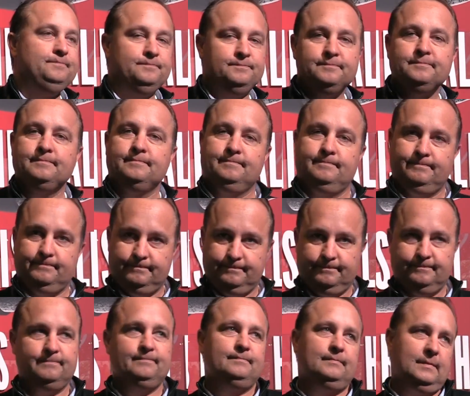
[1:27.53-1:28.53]
Yeah, for a little
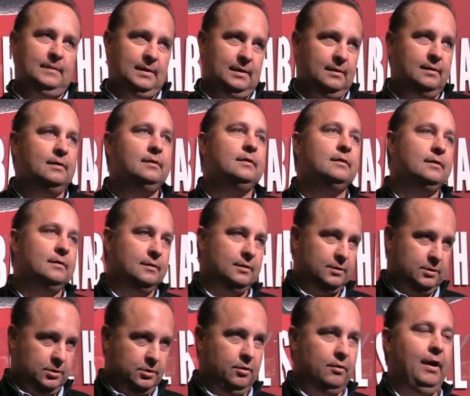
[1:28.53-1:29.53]
bit more faster swing
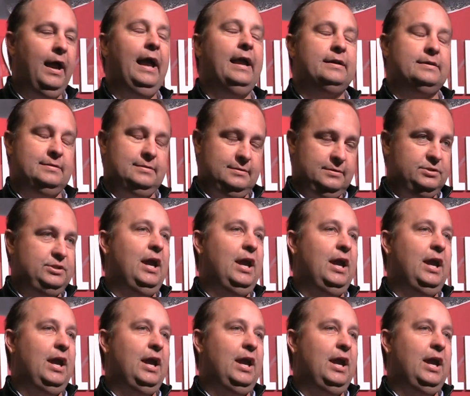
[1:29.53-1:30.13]
speed. Correct. Exactly.